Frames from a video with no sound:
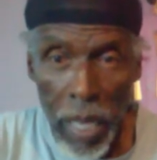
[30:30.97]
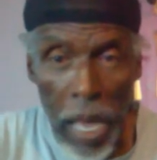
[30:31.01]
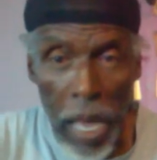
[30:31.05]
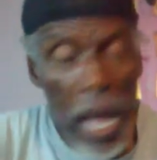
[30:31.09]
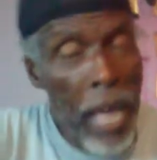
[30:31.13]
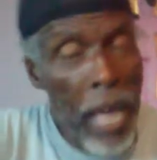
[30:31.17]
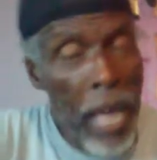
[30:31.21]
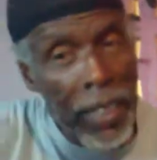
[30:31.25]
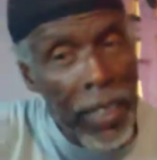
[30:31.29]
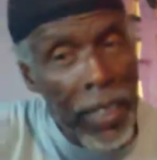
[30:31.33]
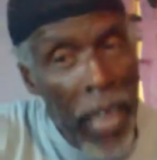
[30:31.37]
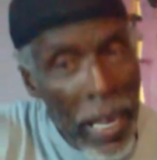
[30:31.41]

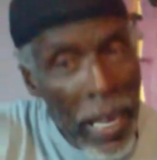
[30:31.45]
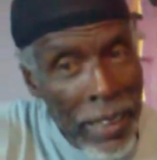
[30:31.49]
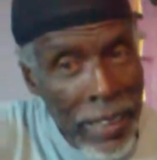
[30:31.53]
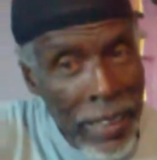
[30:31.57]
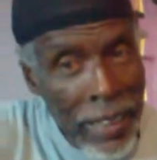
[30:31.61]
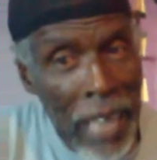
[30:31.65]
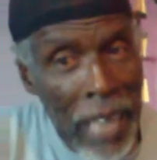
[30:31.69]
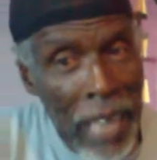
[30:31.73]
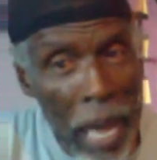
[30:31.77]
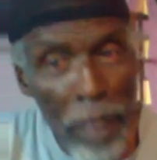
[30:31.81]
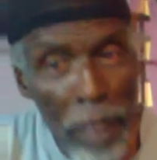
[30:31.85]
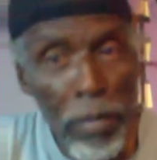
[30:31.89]
And that
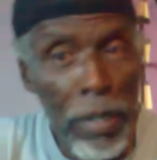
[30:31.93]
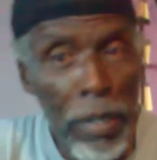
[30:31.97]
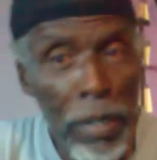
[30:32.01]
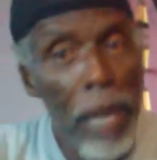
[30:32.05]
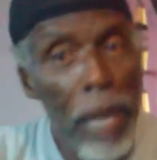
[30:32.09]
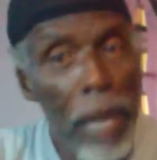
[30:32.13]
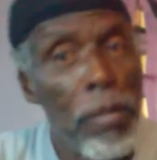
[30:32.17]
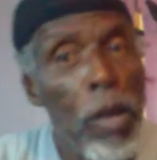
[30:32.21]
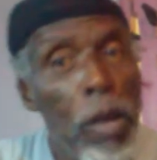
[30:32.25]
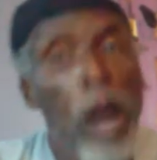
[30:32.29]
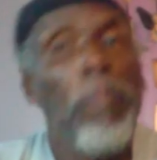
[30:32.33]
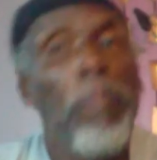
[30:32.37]
psalm
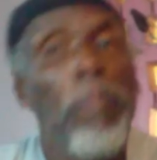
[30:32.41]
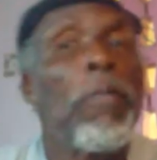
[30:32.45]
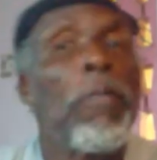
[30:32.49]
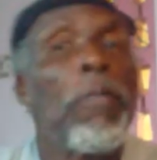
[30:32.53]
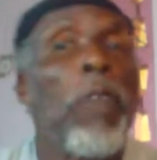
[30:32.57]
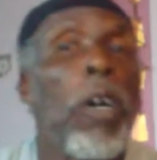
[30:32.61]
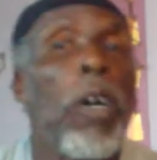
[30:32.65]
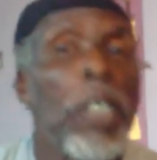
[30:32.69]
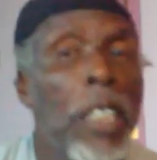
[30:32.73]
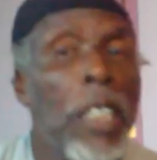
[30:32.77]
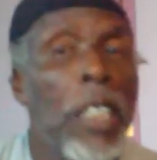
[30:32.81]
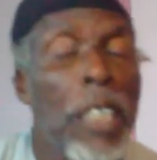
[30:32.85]
came long
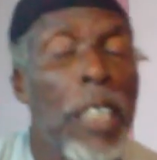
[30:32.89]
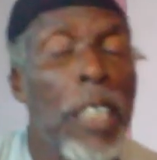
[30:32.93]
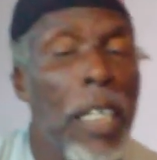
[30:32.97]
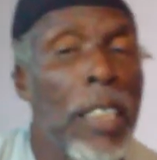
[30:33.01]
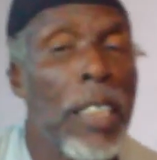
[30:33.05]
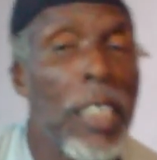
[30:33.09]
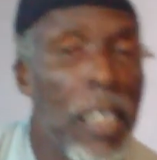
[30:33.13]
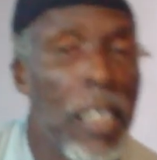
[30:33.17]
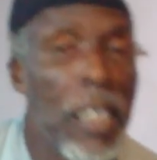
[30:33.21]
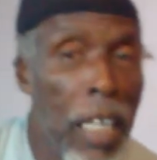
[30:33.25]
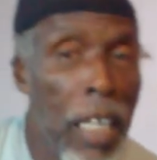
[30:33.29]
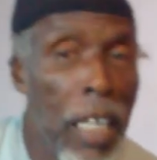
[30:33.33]
before
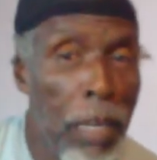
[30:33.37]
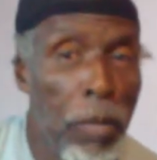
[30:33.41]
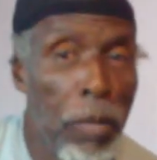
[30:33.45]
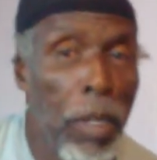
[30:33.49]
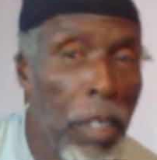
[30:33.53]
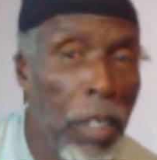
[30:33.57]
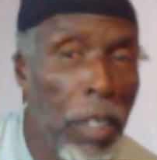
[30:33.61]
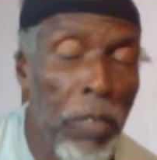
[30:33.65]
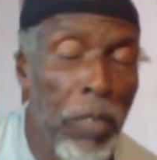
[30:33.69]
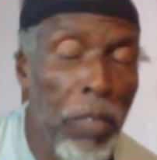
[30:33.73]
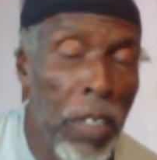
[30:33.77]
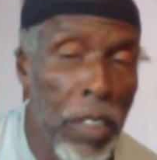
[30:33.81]
Jesus came
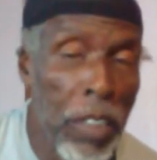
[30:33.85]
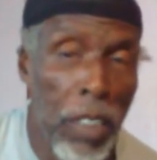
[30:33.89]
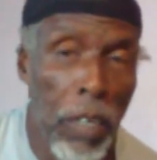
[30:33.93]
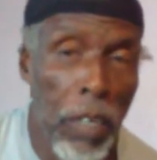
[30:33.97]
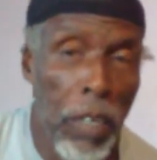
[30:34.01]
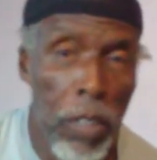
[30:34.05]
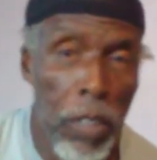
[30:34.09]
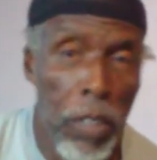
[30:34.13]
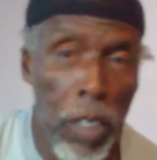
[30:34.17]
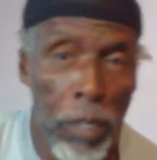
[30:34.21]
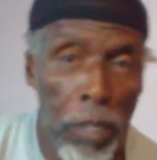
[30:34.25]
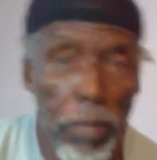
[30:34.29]
on the face
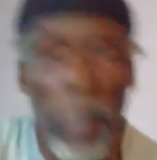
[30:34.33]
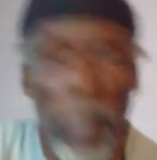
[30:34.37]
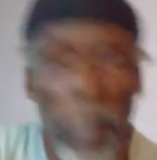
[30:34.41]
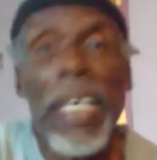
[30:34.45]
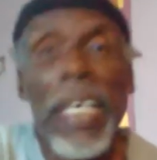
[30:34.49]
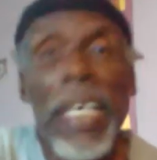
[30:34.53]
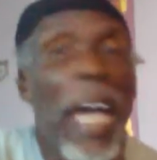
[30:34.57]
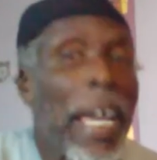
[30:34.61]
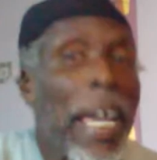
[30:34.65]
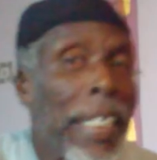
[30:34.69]
of the earth. But here